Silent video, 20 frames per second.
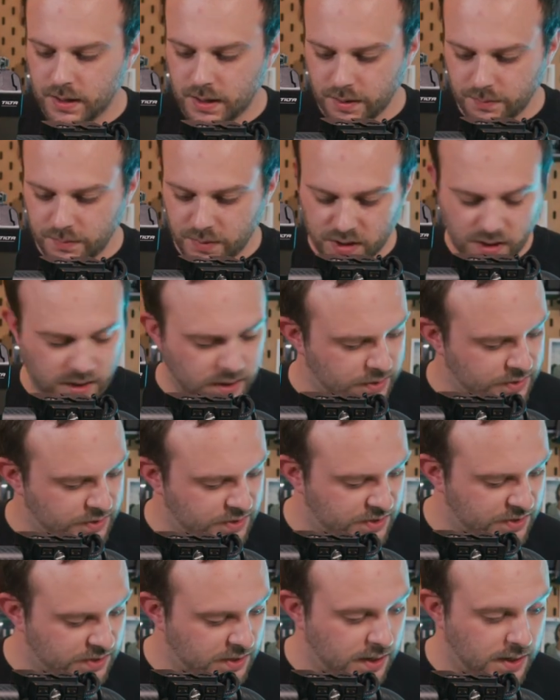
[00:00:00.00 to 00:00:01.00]
Now
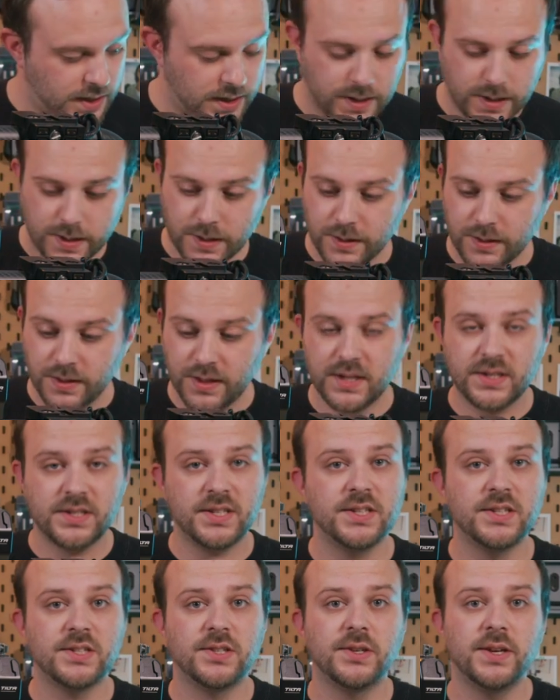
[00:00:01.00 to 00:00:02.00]
because this
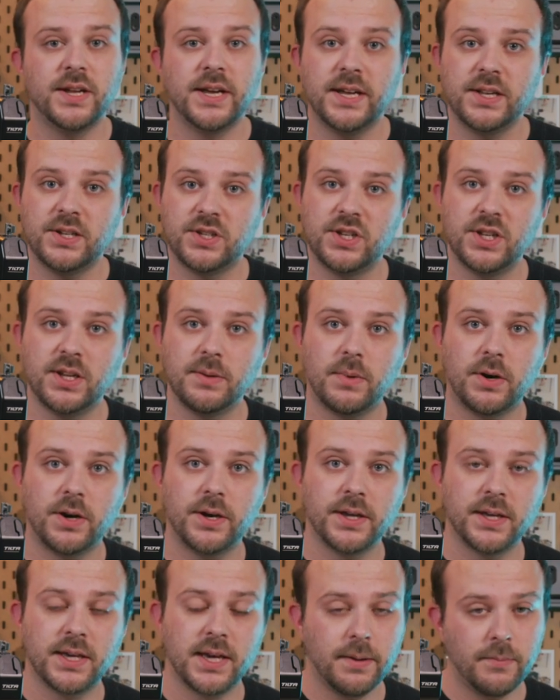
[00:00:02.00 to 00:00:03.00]
is an
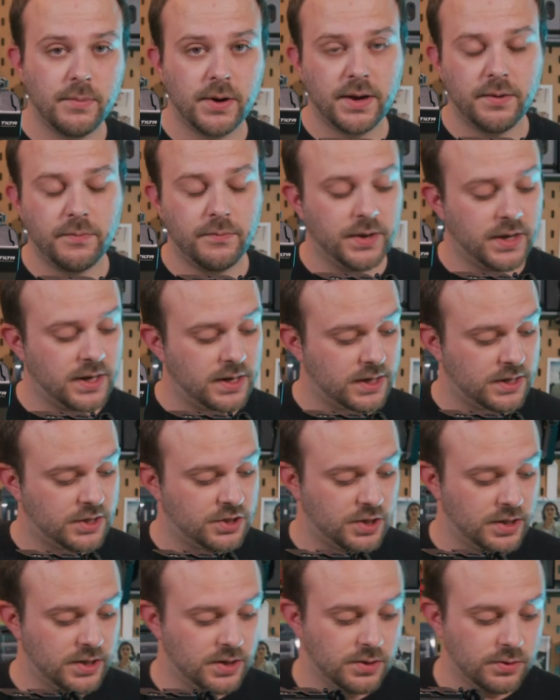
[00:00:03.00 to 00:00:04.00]
HDMI camera, we can
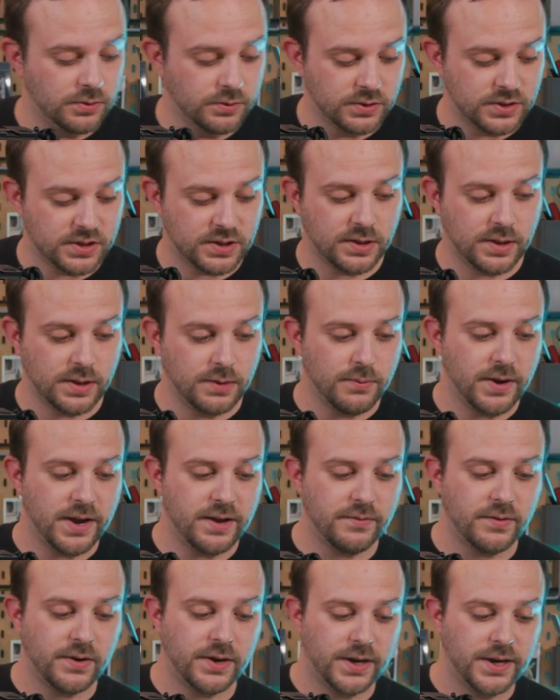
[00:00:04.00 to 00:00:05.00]
actually use the
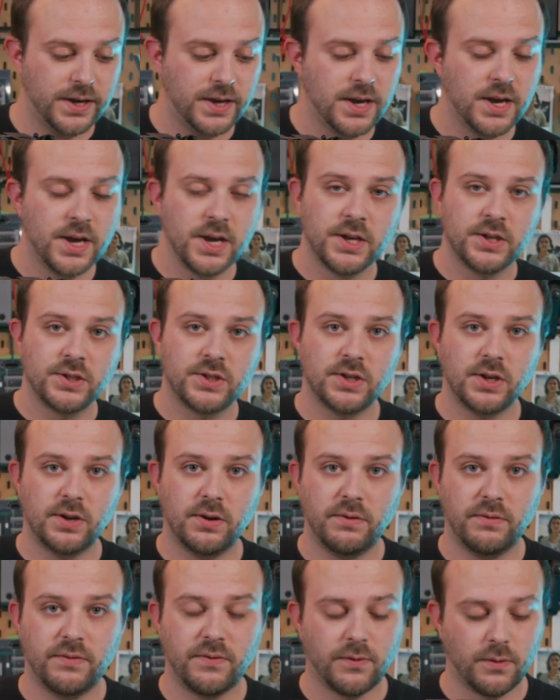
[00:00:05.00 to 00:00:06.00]
Raven Eye.
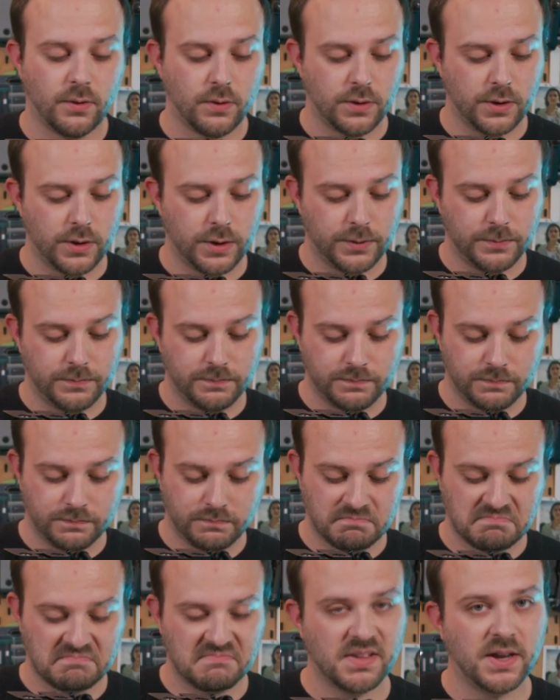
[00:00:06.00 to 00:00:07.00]
So for,
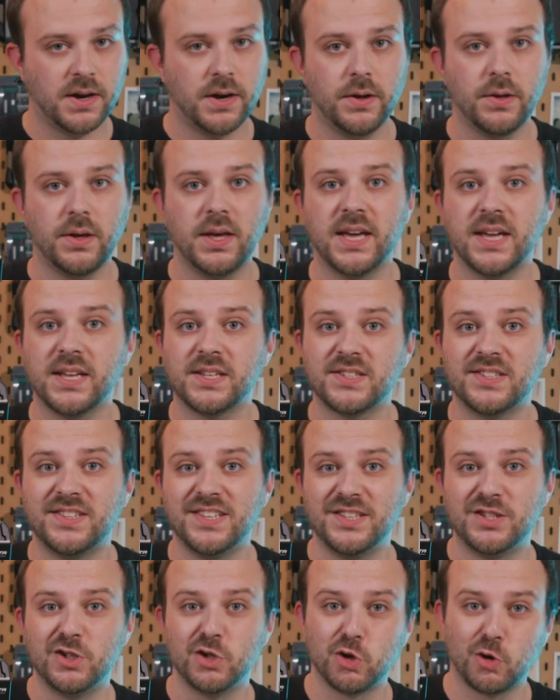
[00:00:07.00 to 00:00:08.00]
I guess,
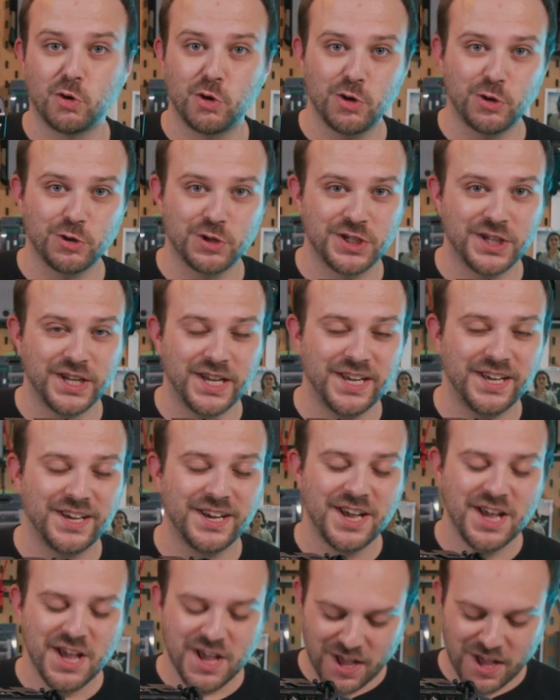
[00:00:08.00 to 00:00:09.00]
the tutorial's sake,